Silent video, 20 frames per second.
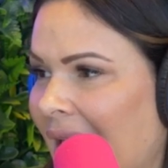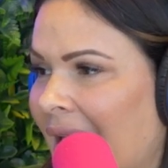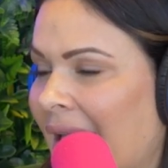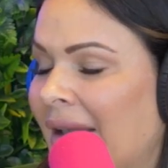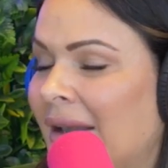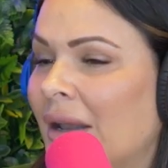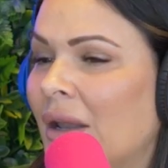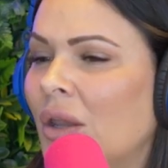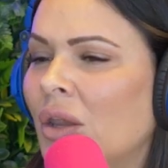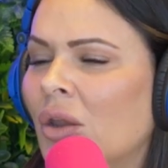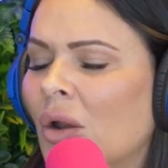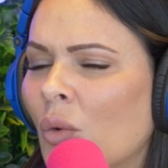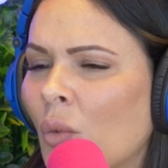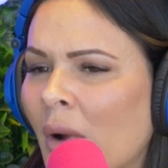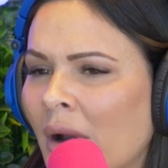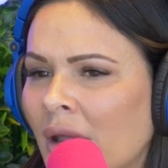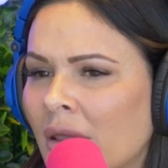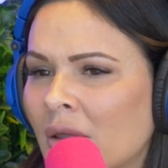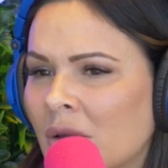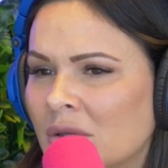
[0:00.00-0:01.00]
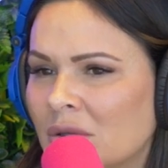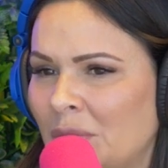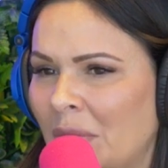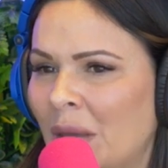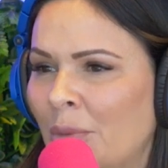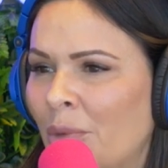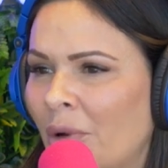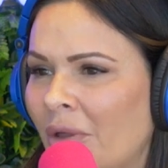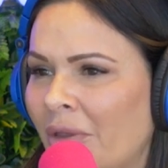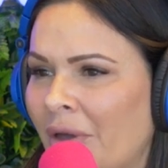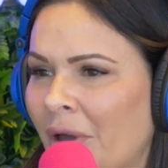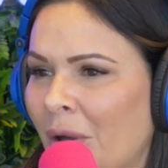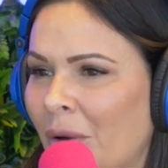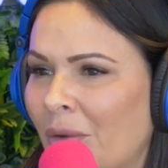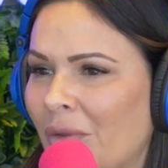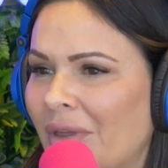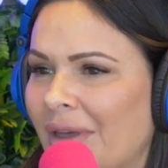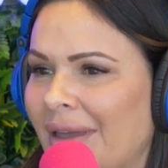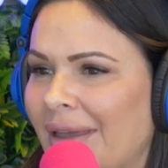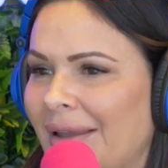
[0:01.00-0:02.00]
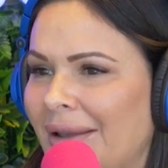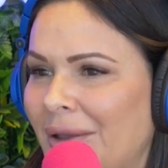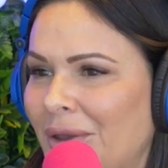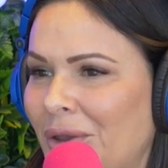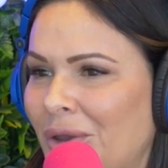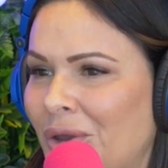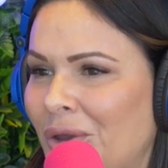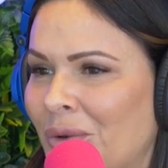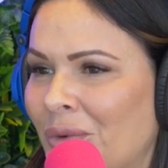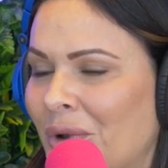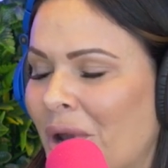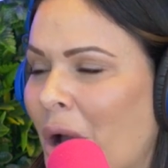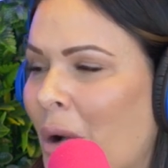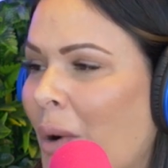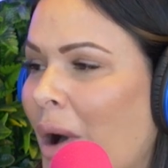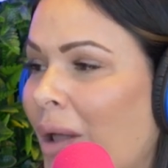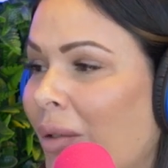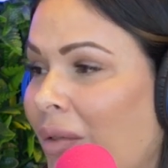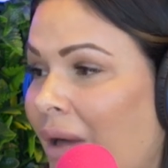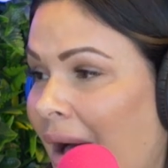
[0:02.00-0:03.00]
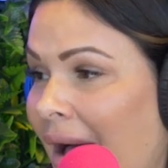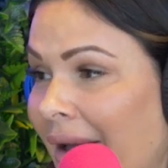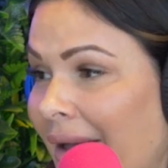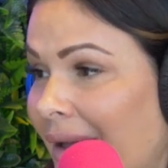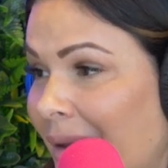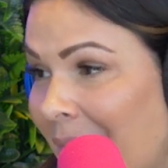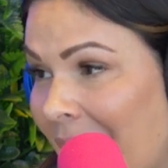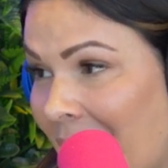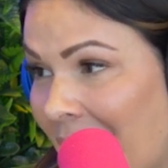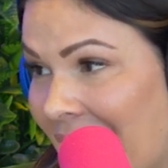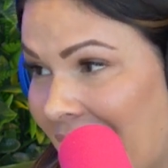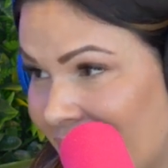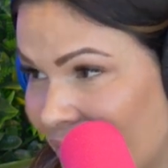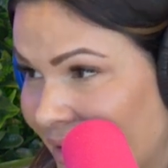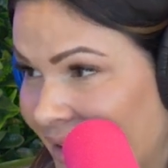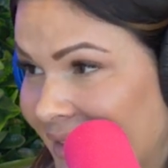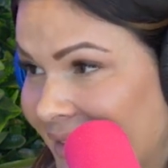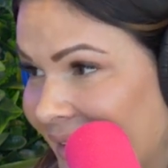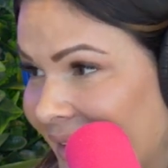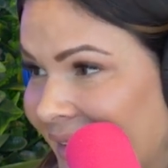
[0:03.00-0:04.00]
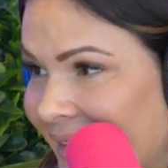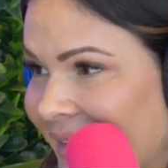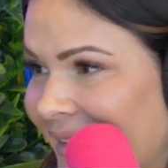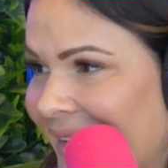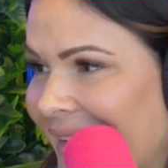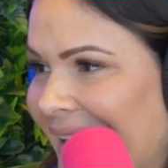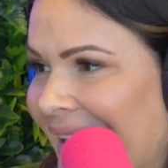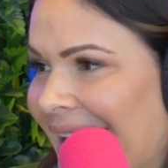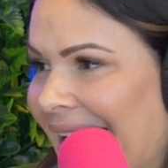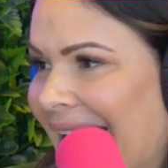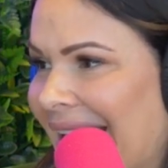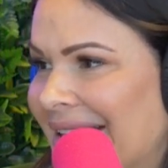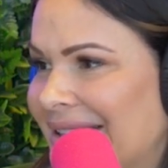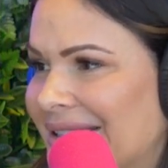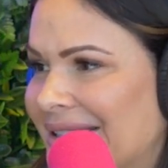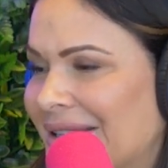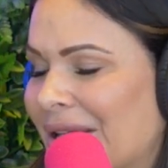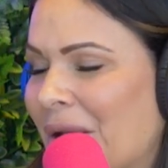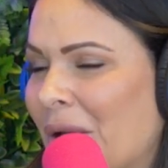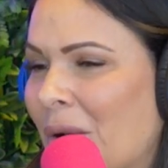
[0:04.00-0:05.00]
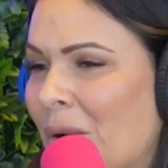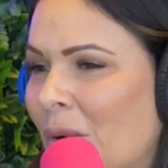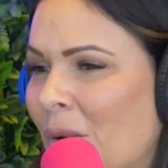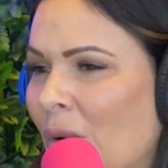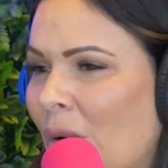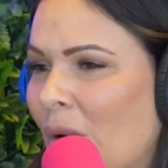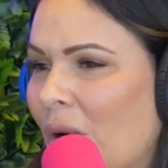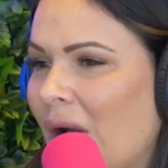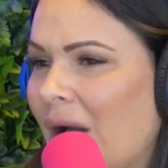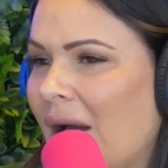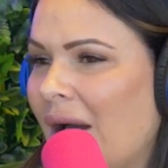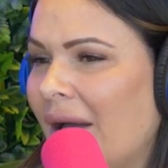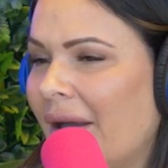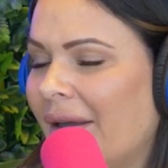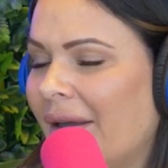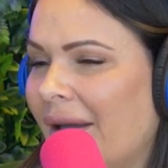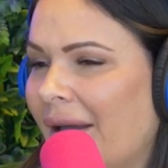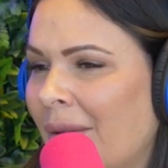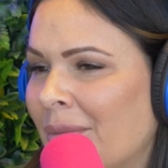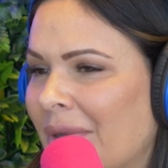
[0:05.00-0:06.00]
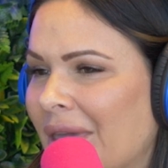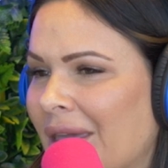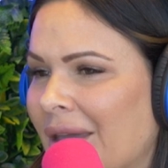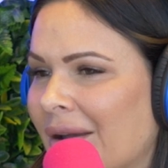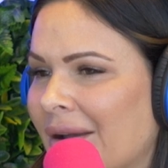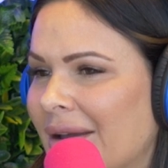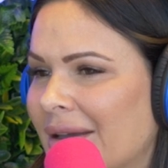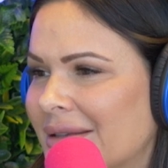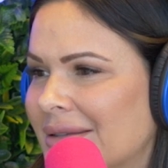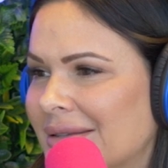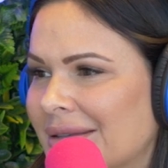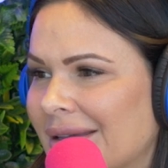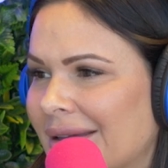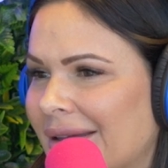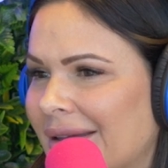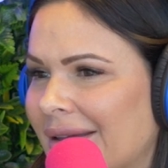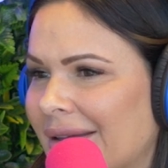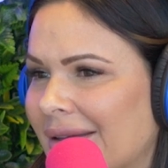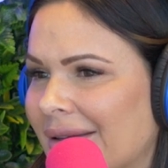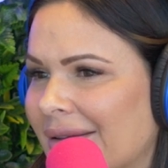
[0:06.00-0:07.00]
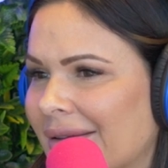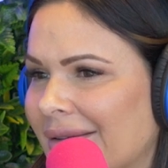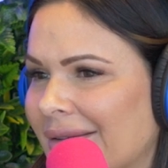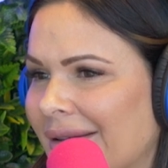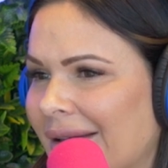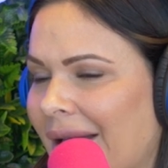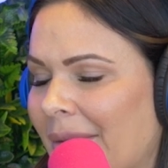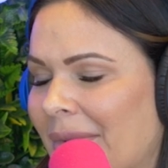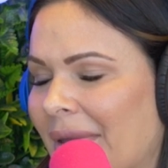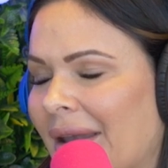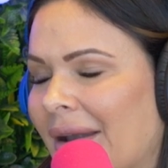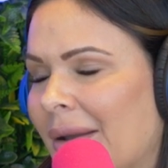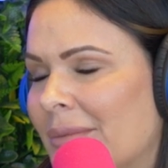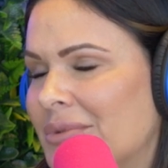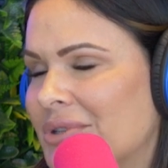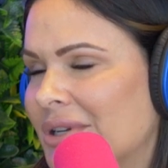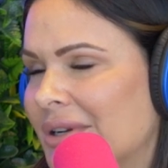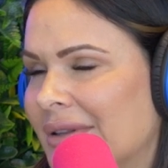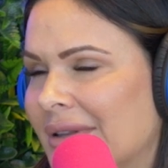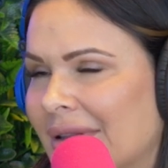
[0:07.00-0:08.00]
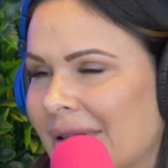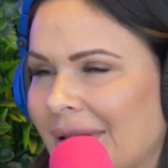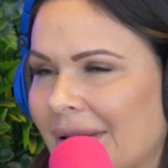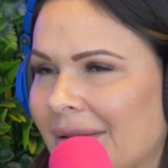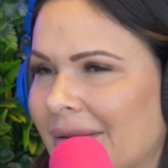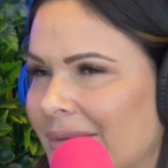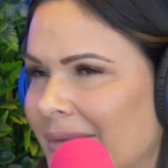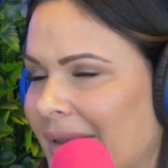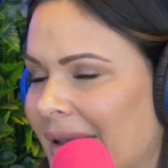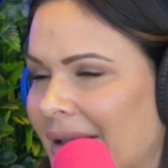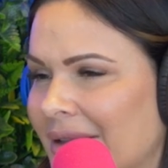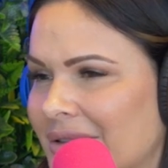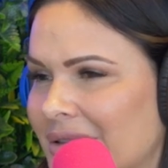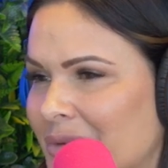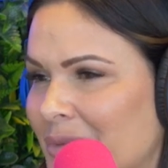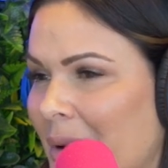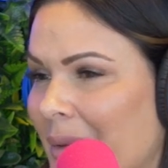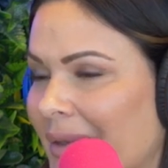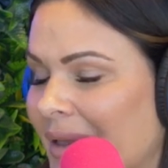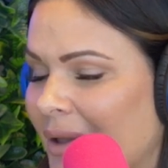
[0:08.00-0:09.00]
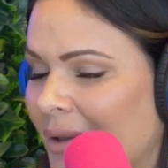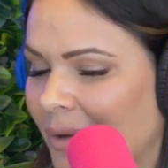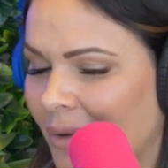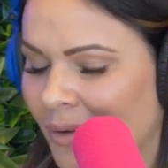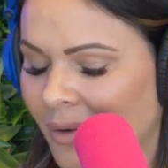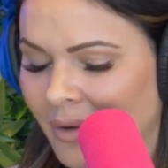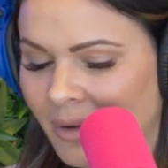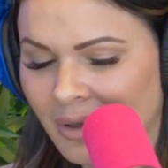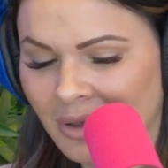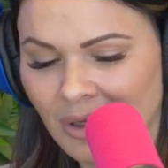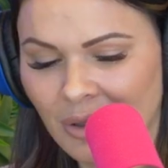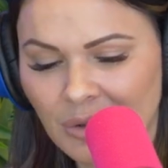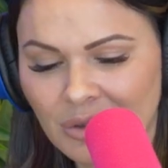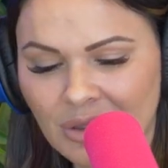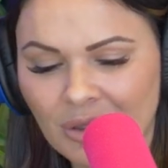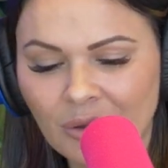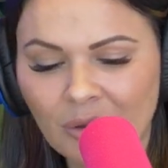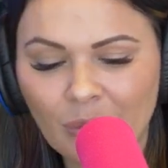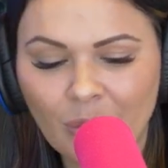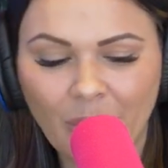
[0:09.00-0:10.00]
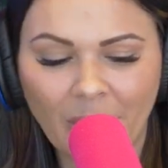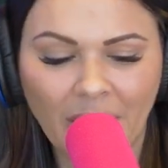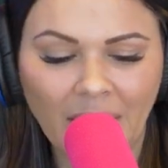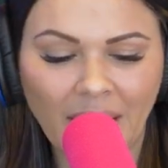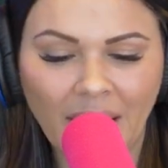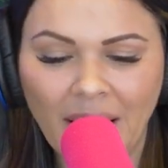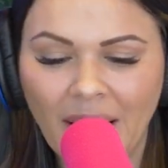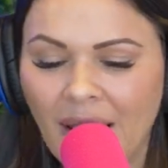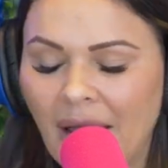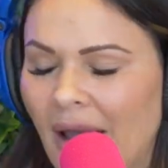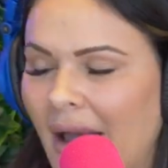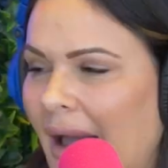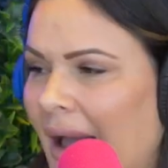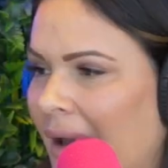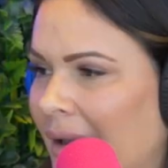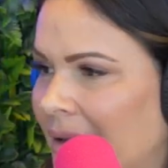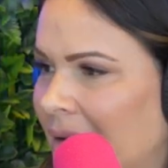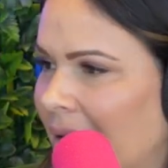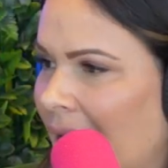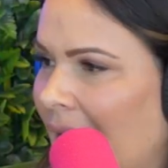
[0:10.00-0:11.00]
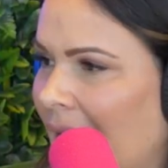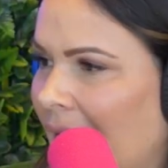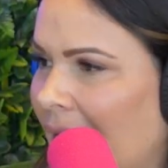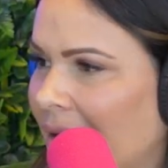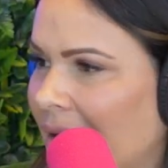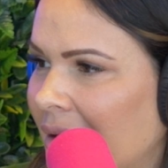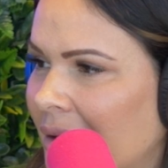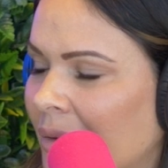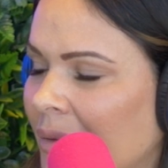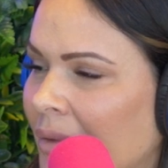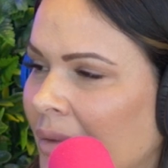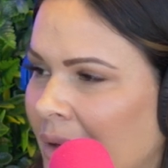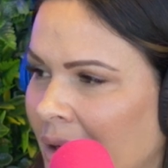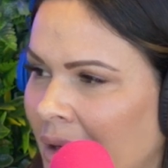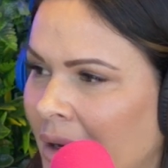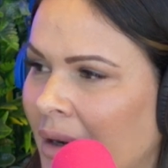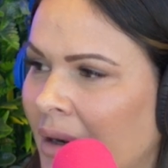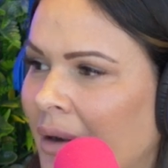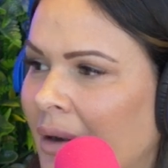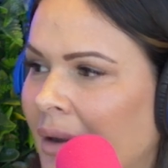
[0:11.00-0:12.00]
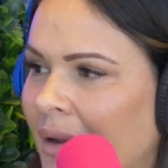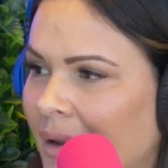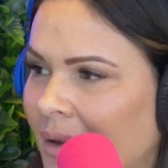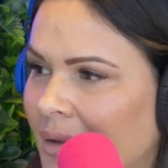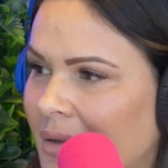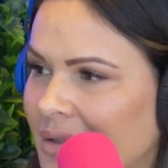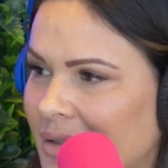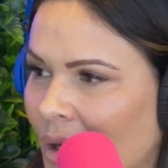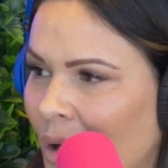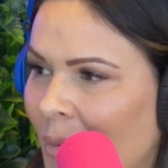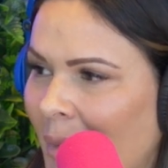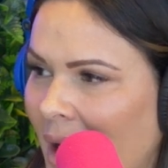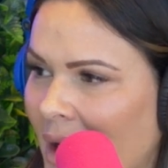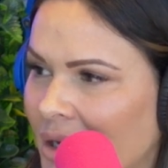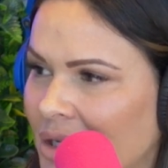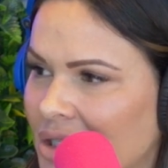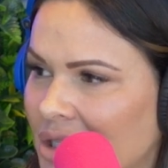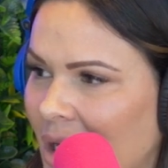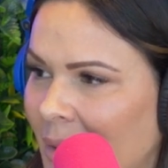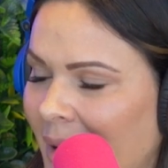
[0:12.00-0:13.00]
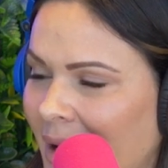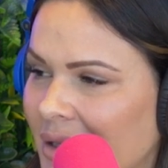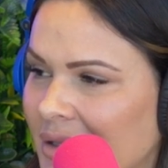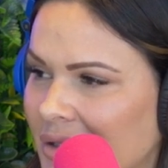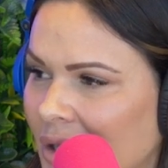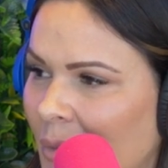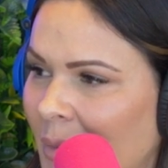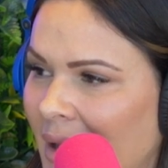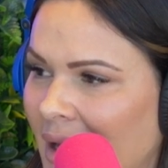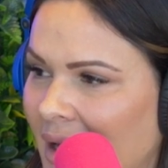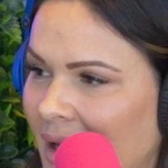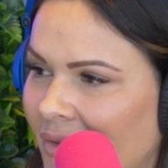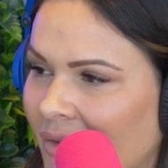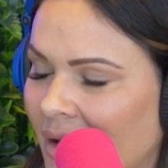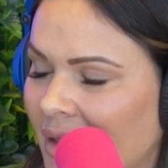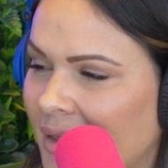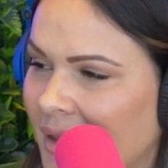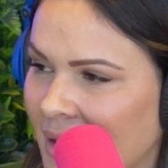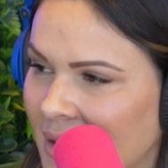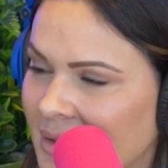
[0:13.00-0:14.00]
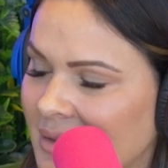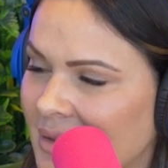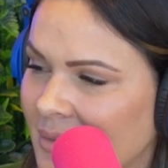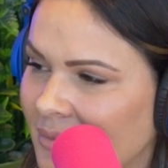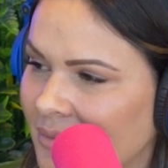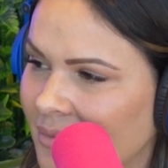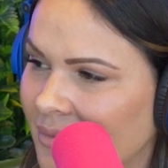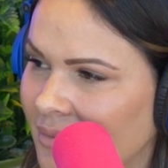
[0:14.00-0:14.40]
And you're one of those people, though, that a lot about everything. And so I'm curious, I'm sure that the answer is probably Google and YouTube, but how do you learn so much about so many different things?